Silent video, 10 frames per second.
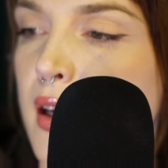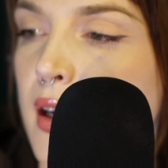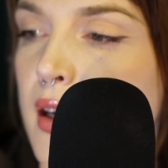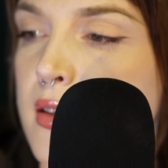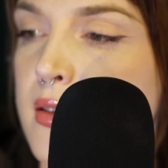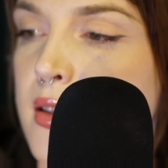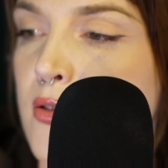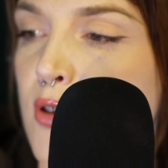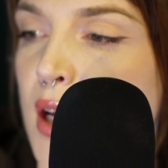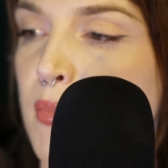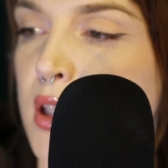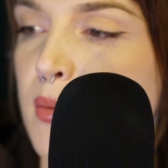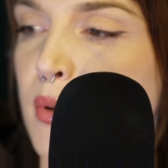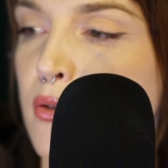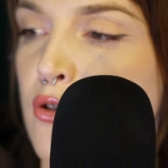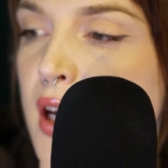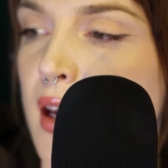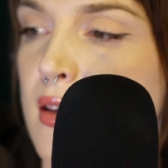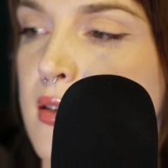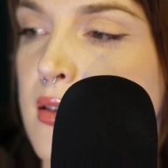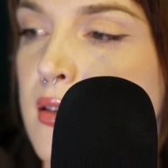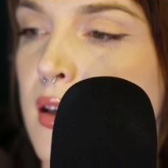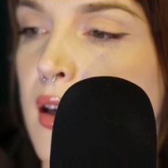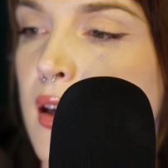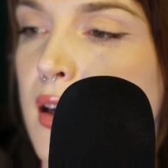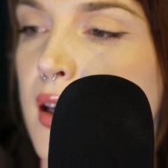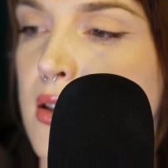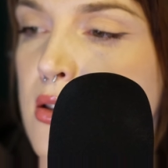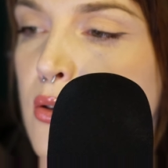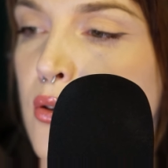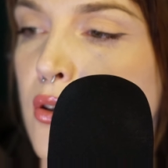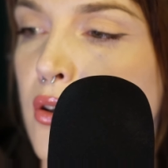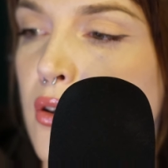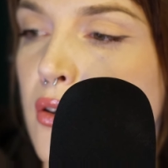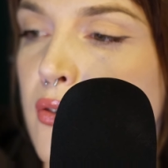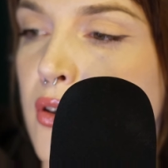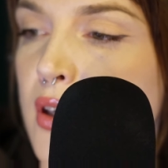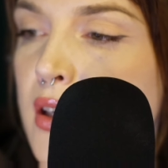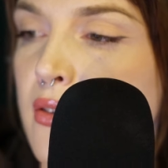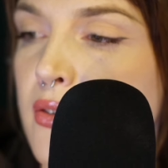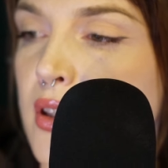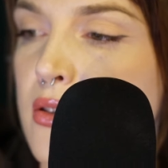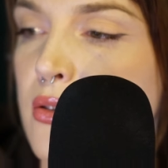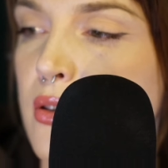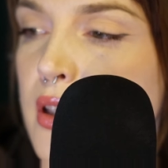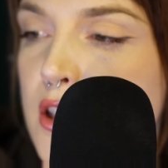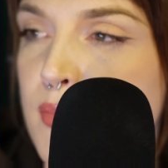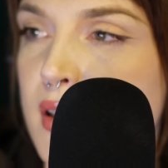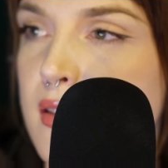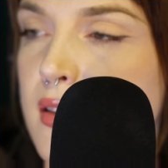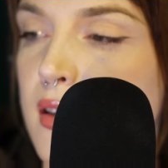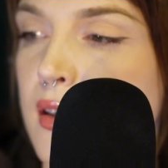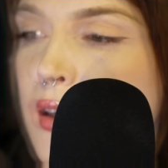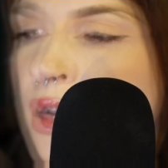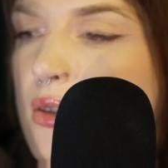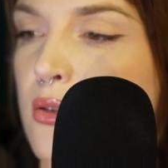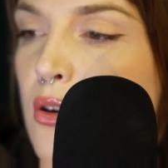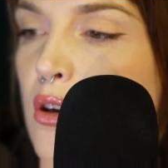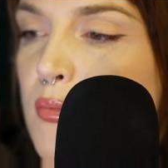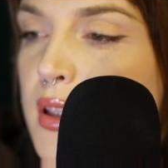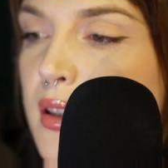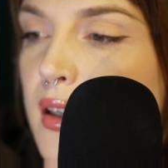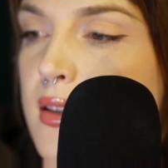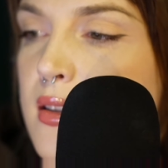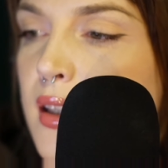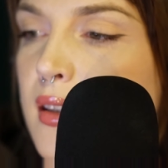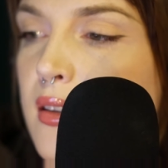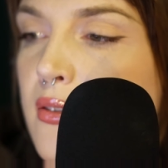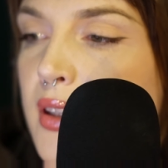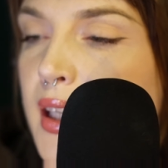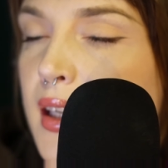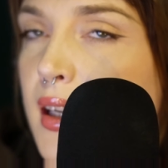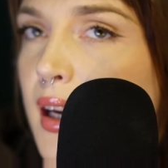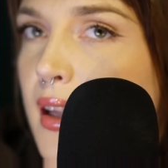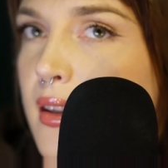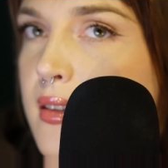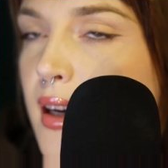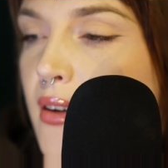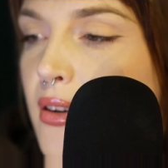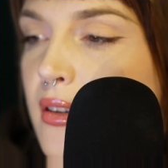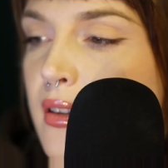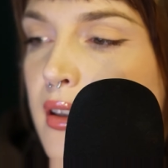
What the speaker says: his disreputable dress, his look of grieved astonishment. He stopped instinctively at the tavern,